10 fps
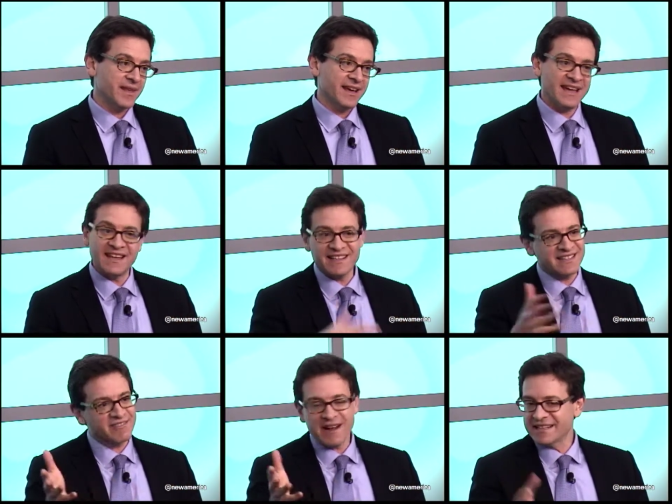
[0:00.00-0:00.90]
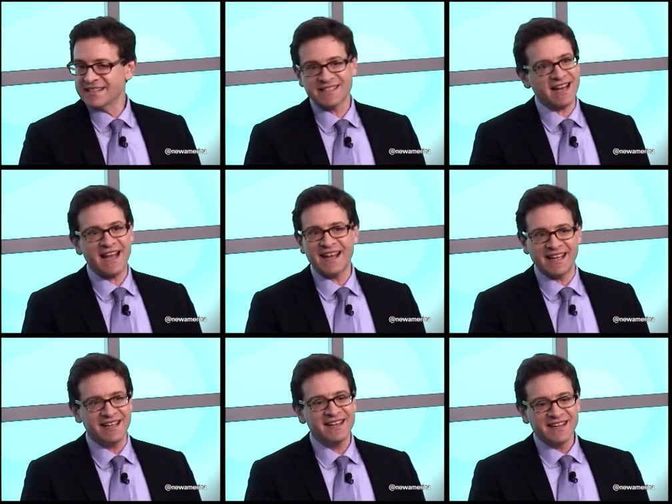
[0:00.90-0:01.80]
And then the Great
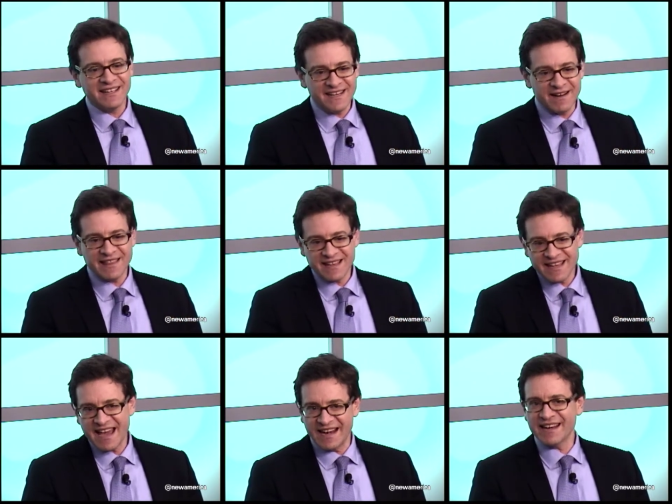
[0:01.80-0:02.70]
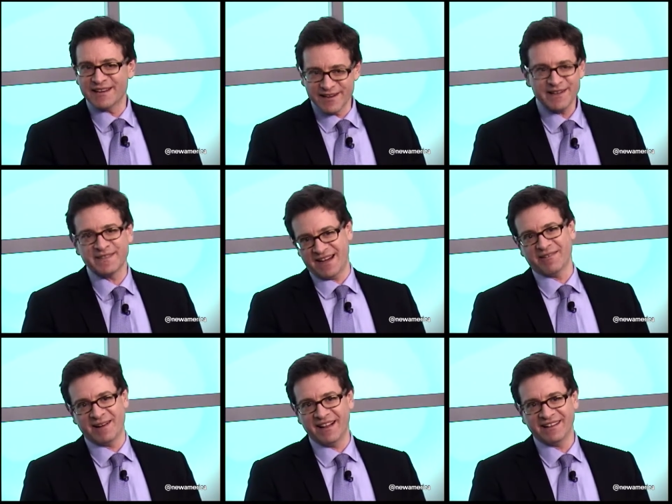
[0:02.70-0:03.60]
Society, you know, I think Kennedy could have
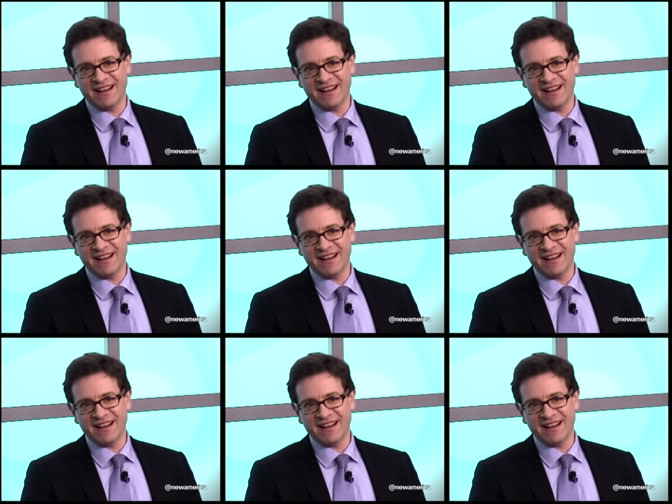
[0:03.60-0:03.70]
done well.